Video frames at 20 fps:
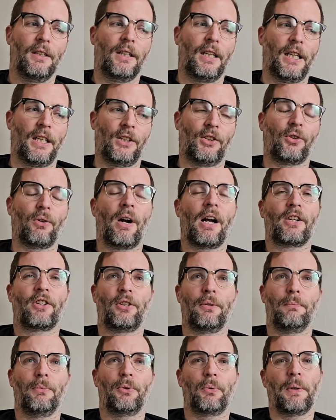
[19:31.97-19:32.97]

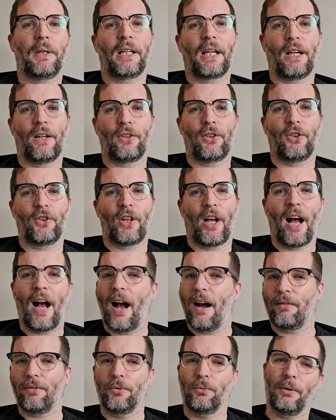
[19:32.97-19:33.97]
interaction between characters that
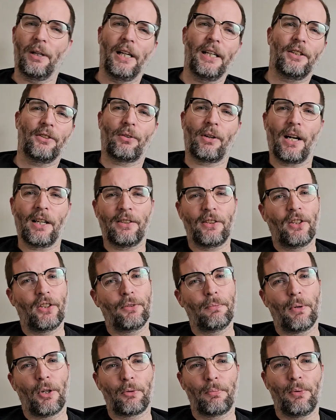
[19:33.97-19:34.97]
haven't really interacted as
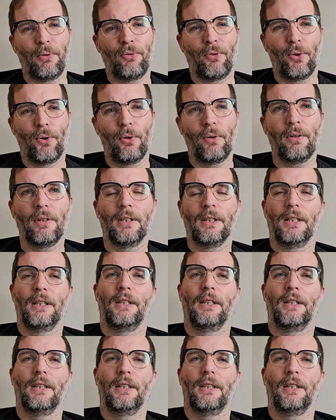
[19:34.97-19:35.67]
much before.